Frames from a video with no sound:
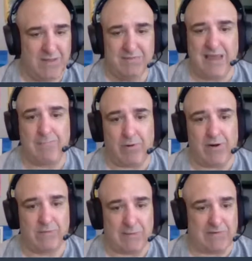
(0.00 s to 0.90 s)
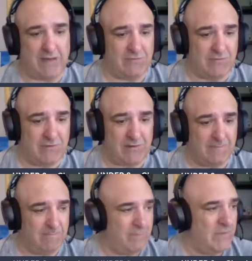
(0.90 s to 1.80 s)
tamper our expectations there.
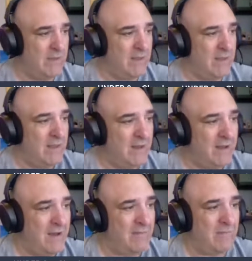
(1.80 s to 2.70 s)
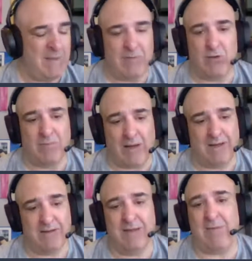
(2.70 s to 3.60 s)
Maybe you'll give
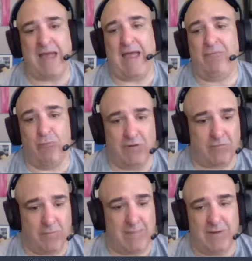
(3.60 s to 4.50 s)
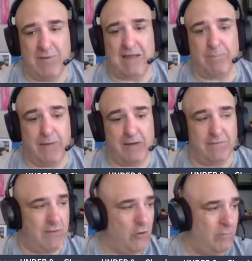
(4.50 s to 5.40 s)
him a half win for maybe being
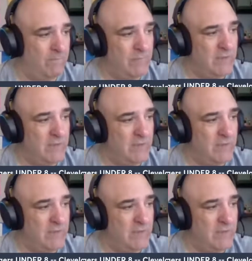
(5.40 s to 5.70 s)
competitive at home.